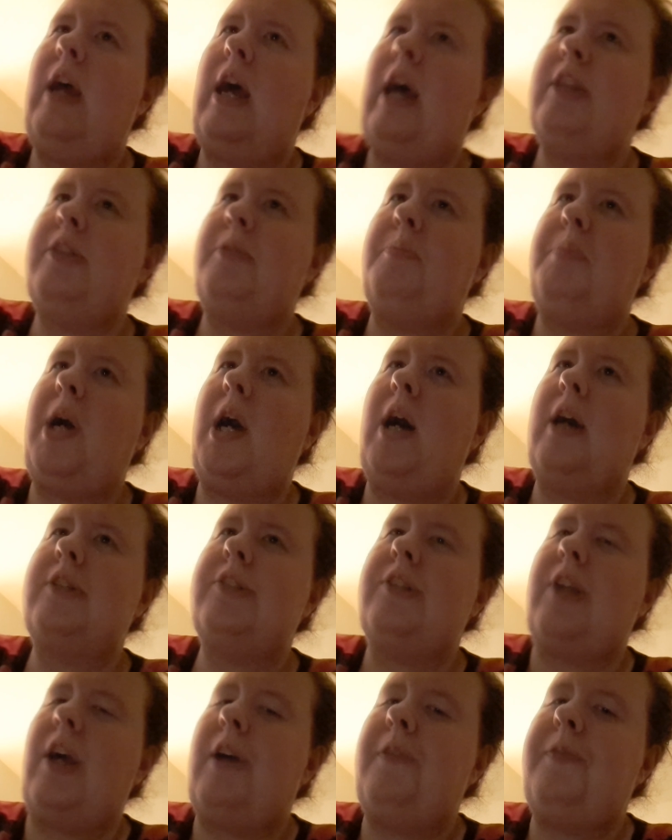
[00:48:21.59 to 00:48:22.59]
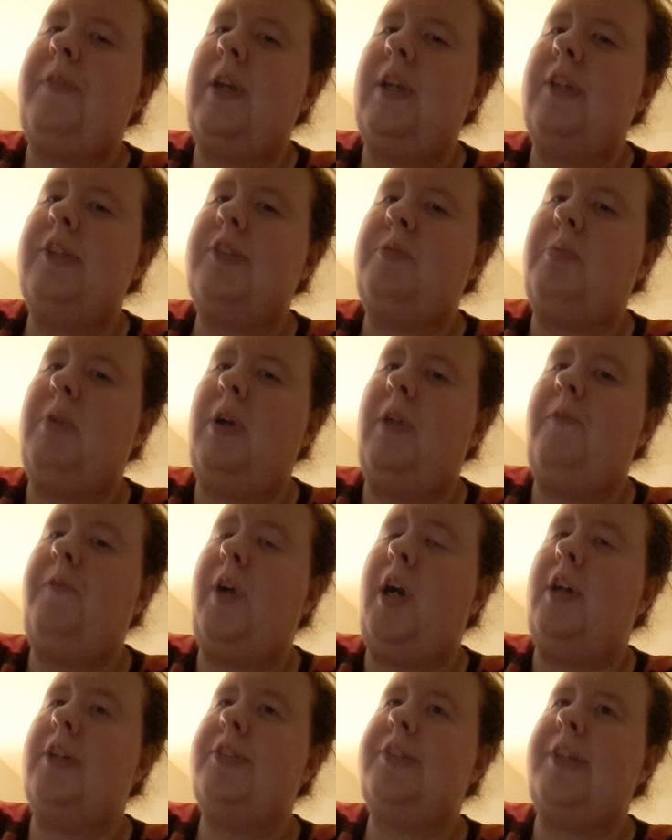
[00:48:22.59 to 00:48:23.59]
at the box office with
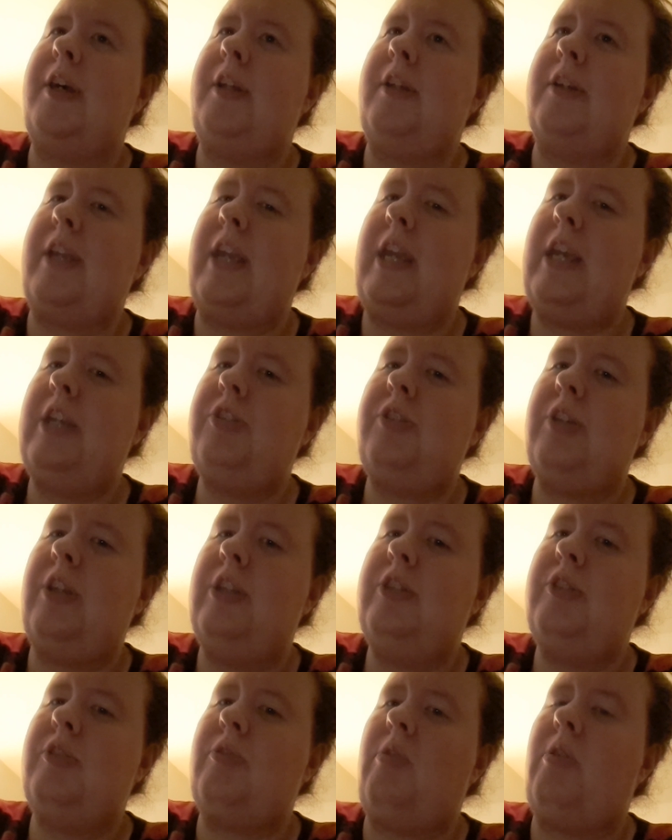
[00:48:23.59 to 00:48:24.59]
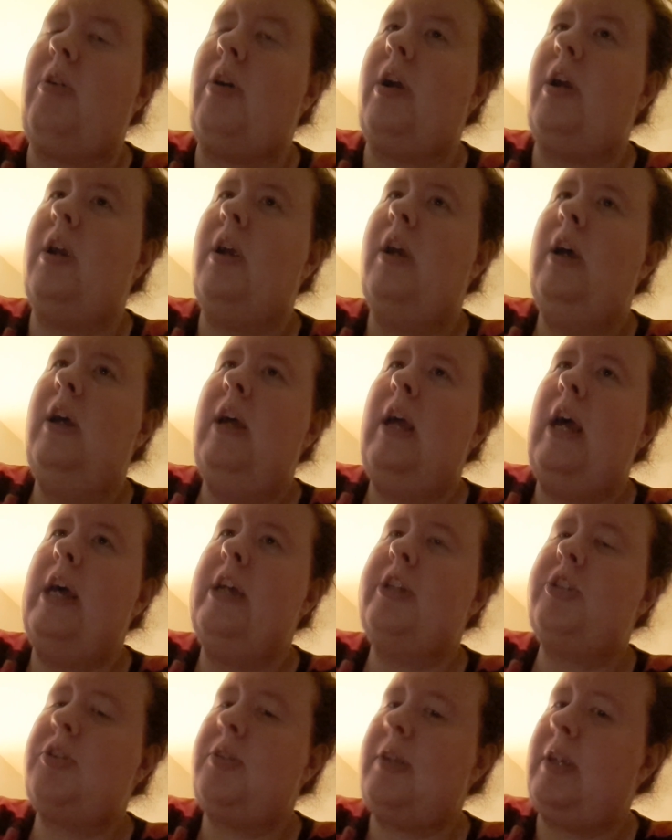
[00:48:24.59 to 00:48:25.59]
false allegations or
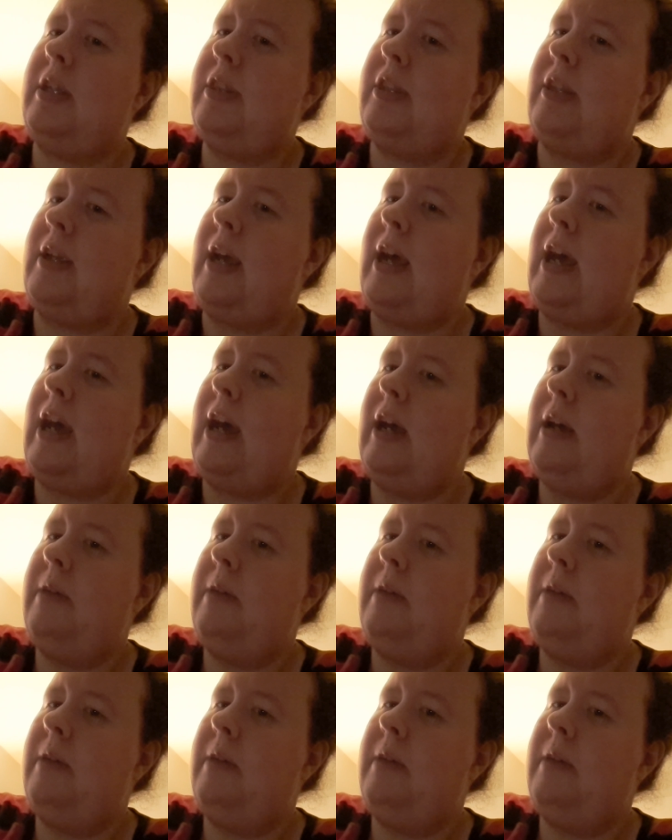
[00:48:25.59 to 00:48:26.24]
actually the